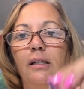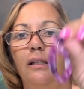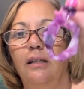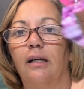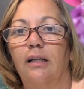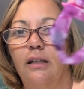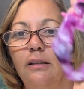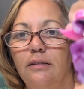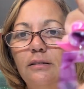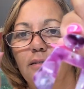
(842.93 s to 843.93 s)
Look.
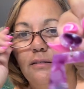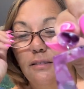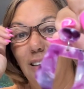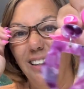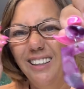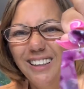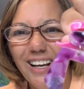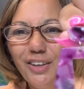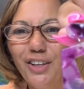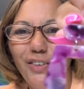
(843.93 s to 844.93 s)
Look
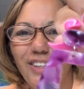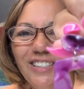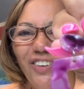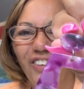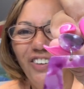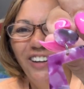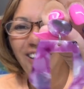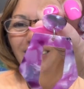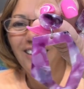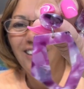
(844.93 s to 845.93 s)
how cute these are.
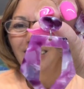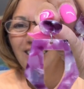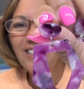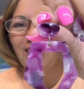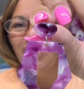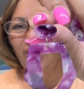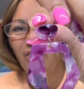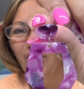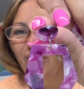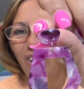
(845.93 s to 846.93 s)
These are so
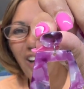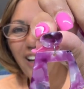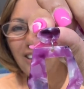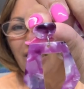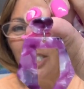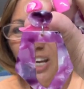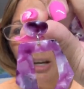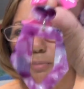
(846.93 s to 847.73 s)
cute. I like the shape.